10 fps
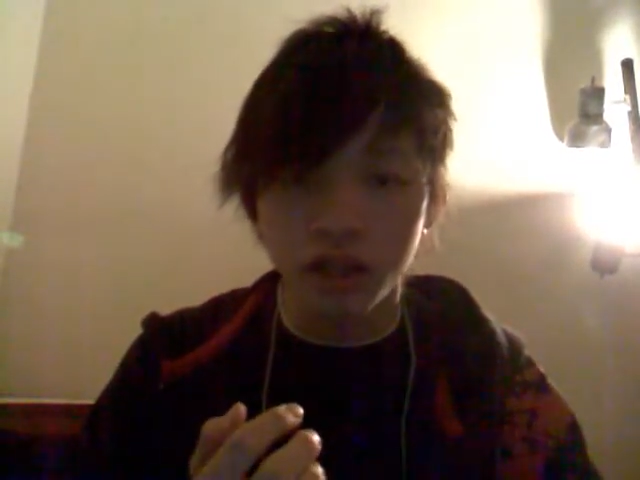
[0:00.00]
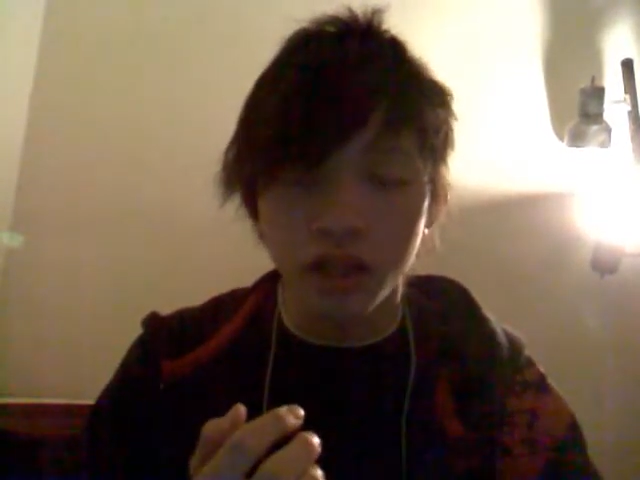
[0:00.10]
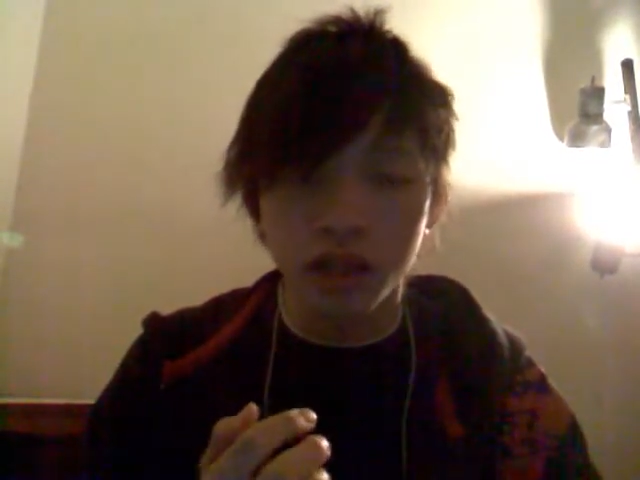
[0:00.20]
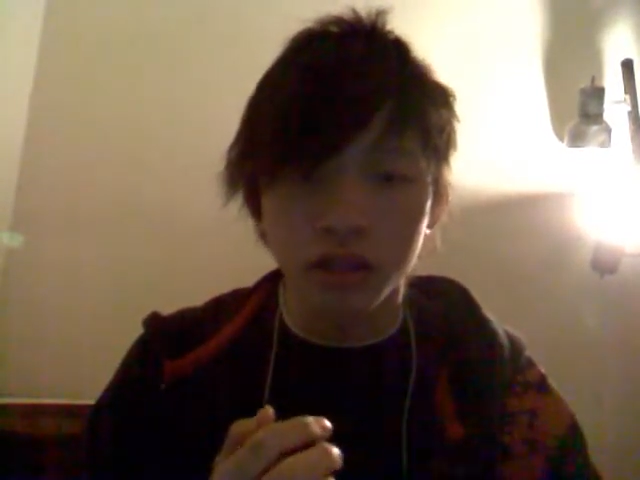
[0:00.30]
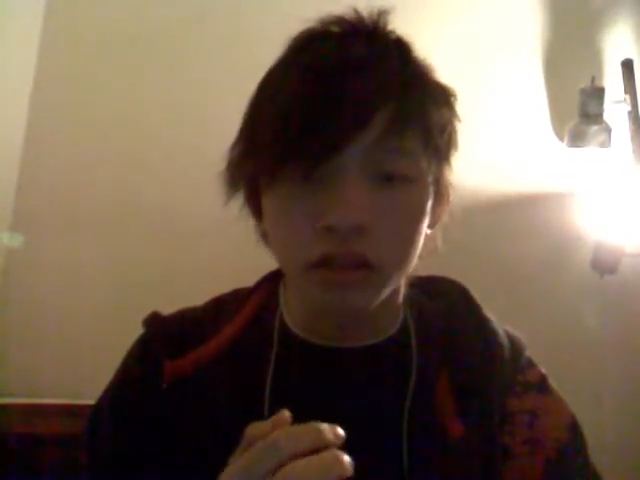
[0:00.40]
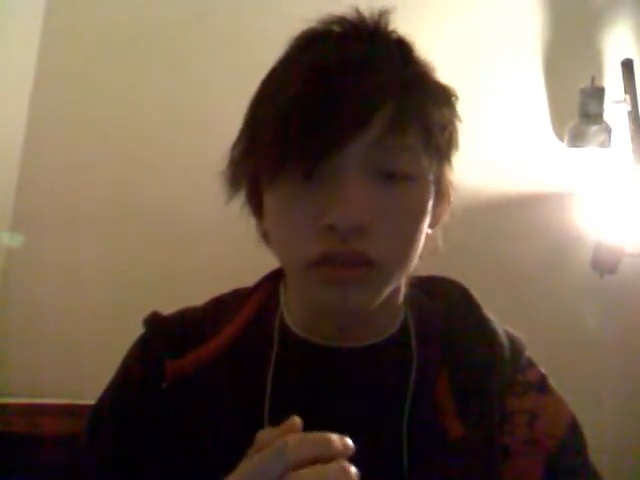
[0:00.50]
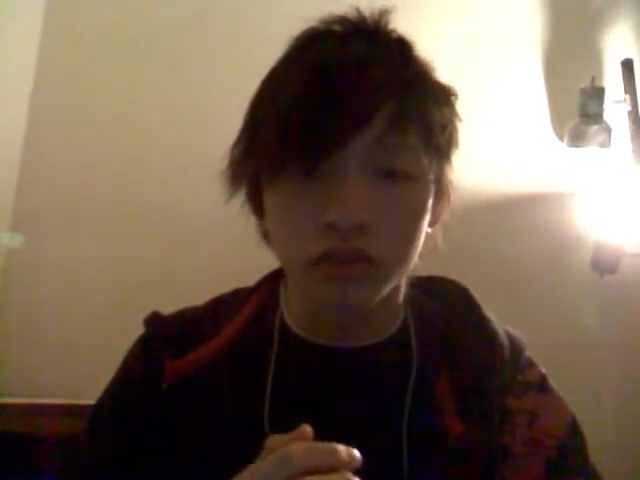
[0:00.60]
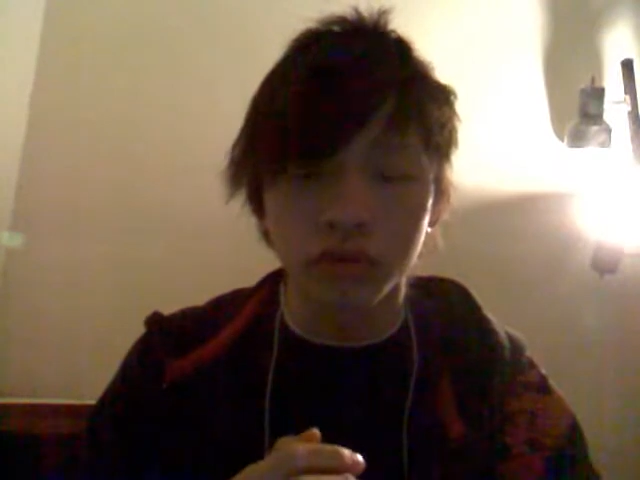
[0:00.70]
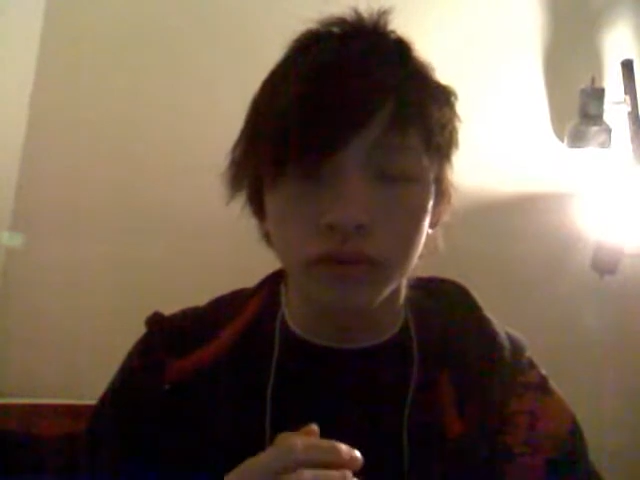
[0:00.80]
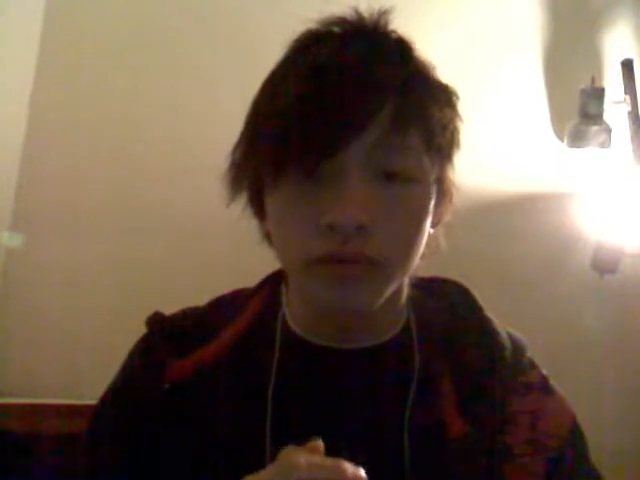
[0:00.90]
and
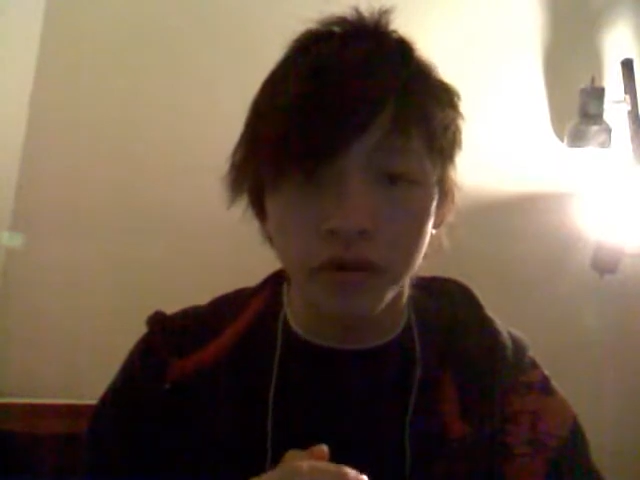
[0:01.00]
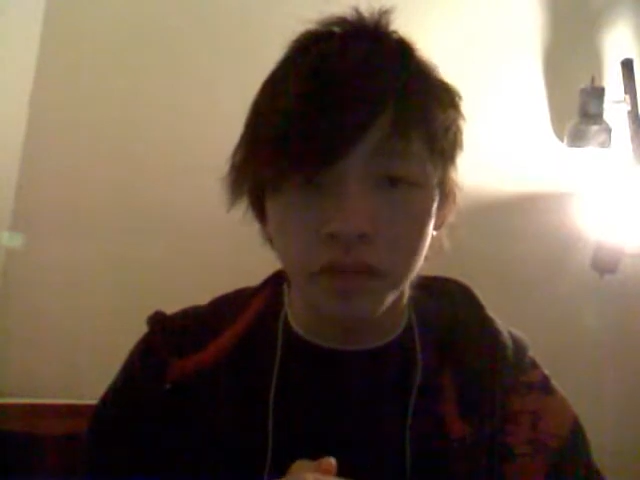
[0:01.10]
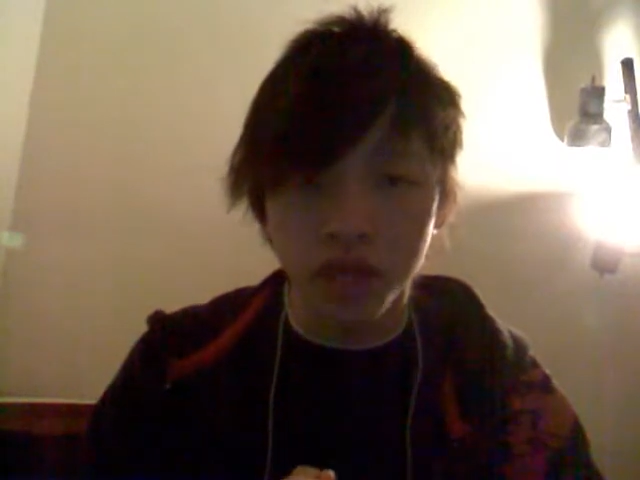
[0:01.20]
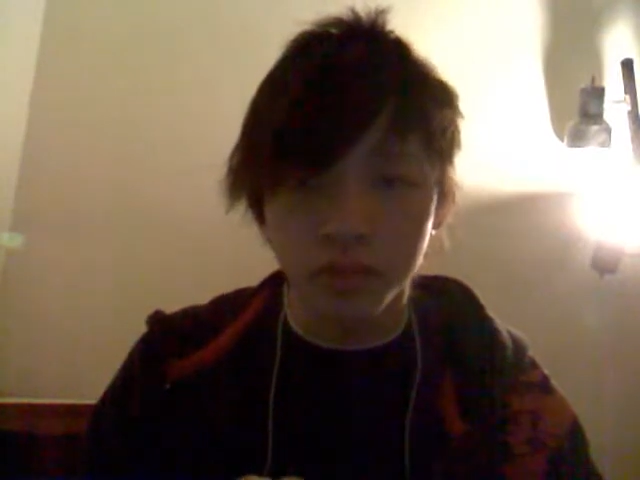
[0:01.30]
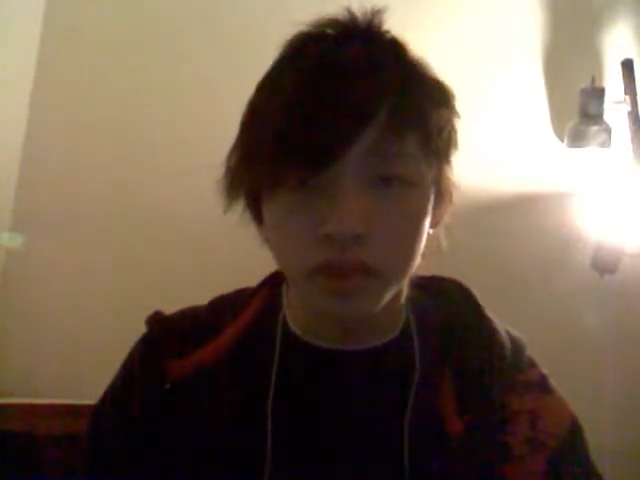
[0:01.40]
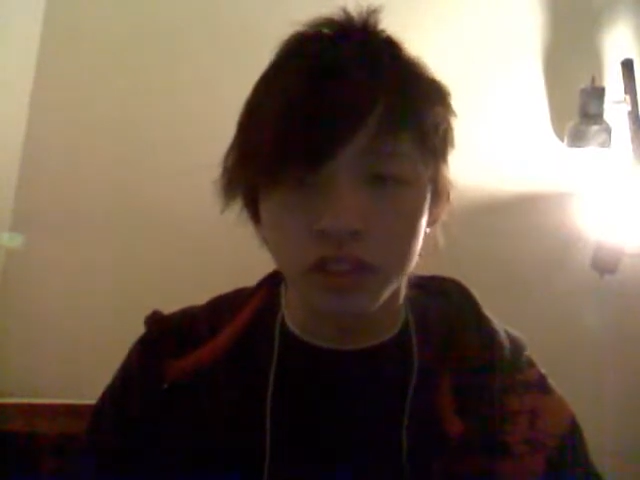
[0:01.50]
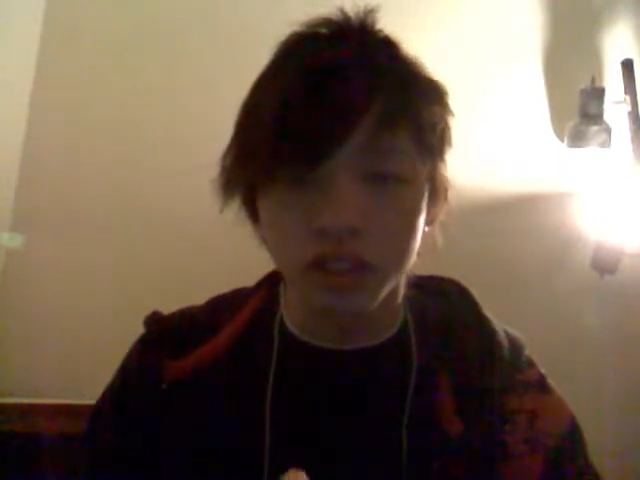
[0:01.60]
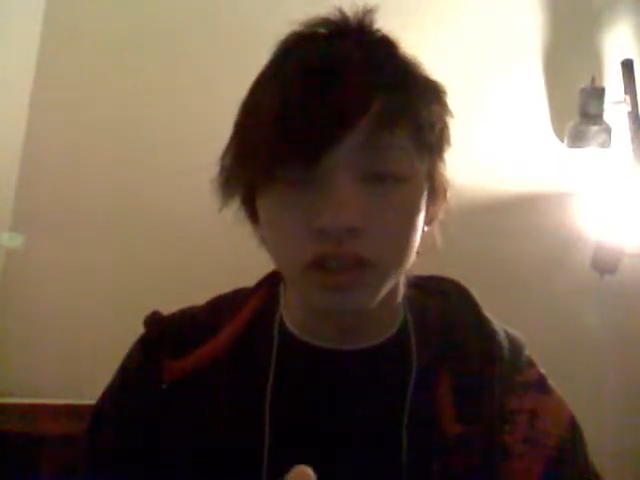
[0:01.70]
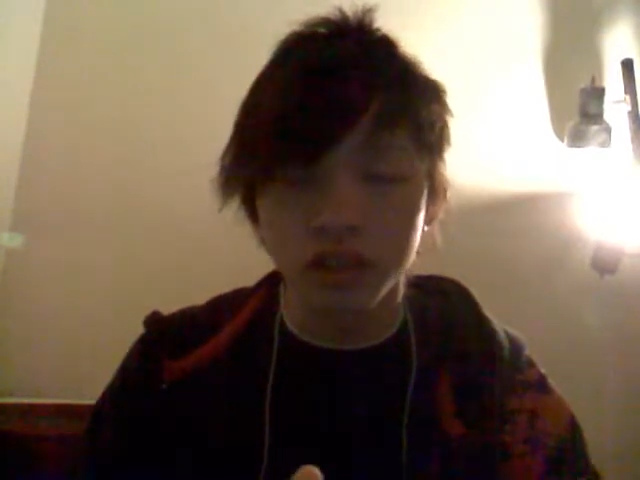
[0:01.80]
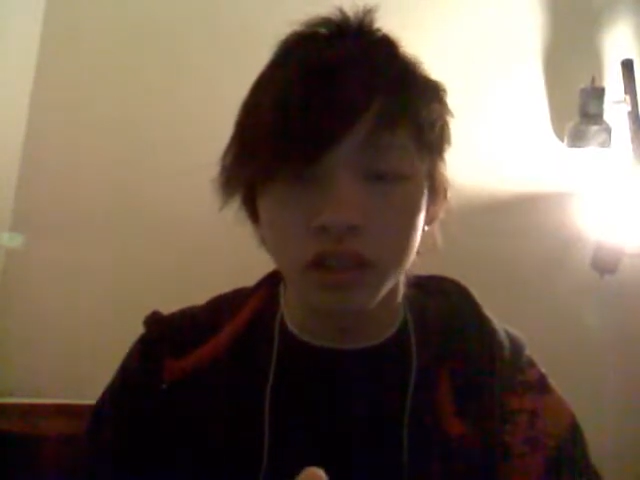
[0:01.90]
so you're in front back
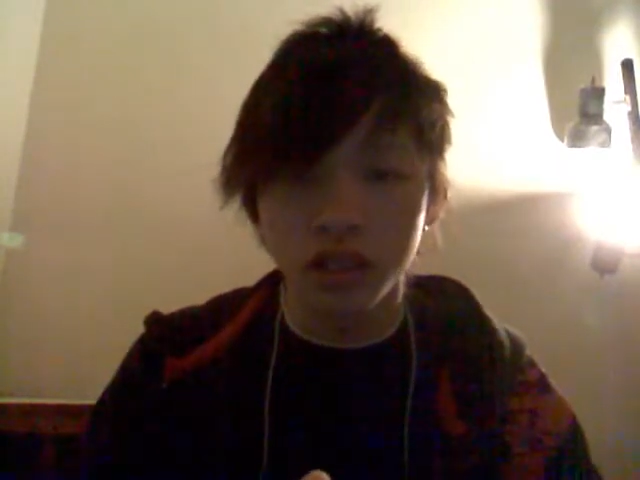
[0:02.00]
position.